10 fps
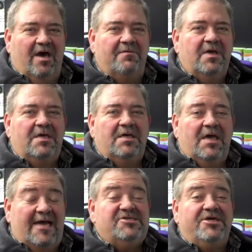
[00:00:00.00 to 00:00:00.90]

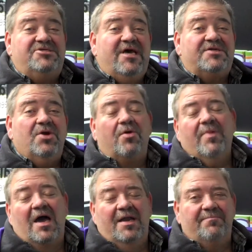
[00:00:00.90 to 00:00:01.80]
a jet
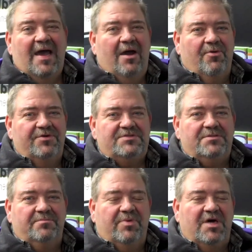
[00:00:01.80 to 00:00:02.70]
turbine that
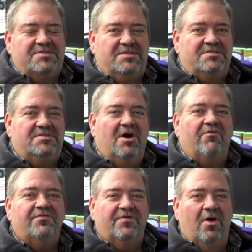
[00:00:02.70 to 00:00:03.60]
powers the bus
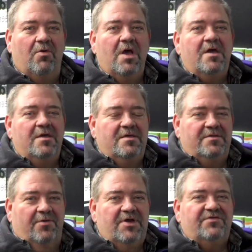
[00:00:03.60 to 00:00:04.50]
itself. So
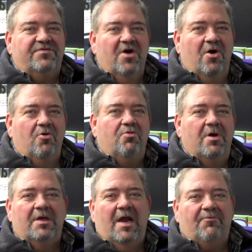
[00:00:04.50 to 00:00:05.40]
there is no
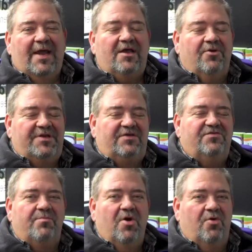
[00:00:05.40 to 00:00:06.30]
regular
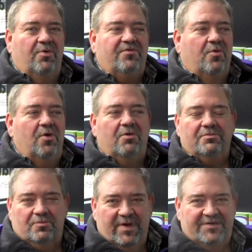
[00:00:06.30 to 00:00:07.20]
diesel motor with
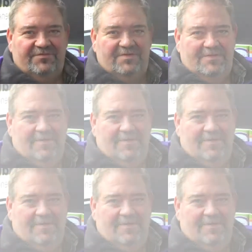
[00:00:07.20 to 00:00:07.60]
oil waste.